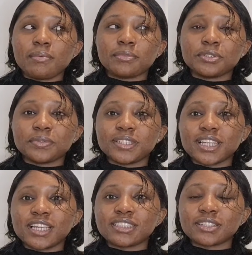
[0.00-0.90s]
during the
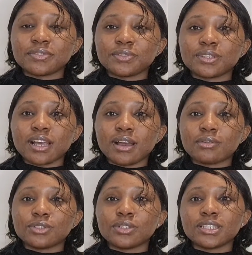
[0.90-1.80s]
interview now
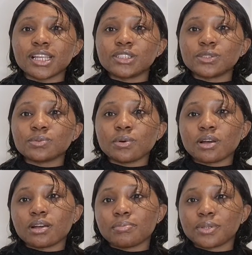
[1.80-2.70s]
your
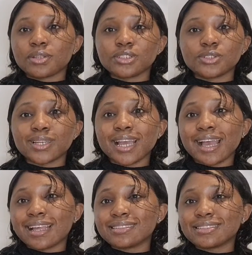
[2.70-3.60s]
network, because you
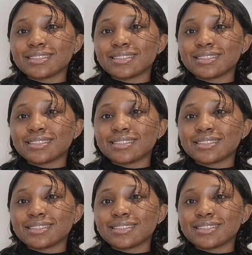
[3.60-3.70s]
can't,